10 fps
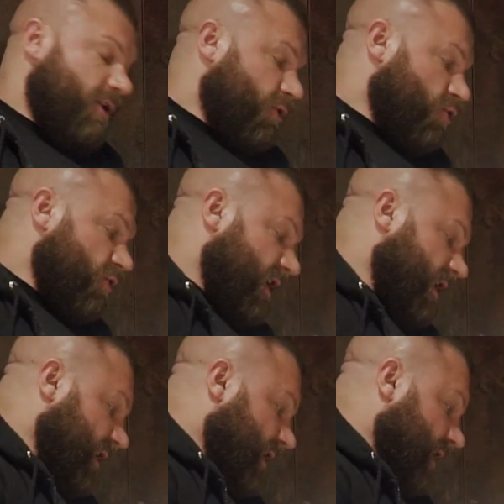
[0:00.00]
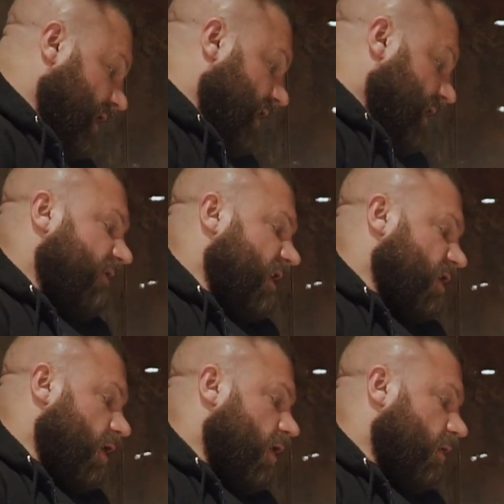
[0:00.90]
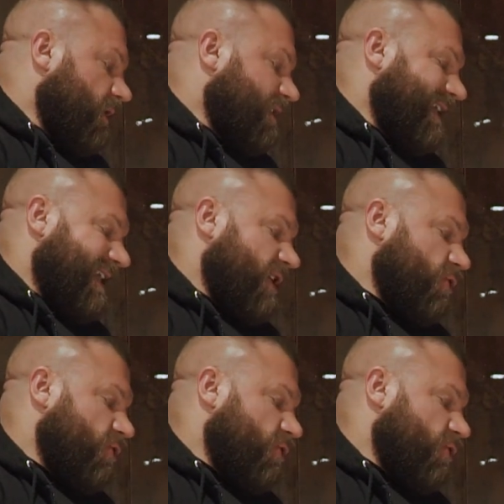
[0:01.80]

non-training day. Calories are always slightly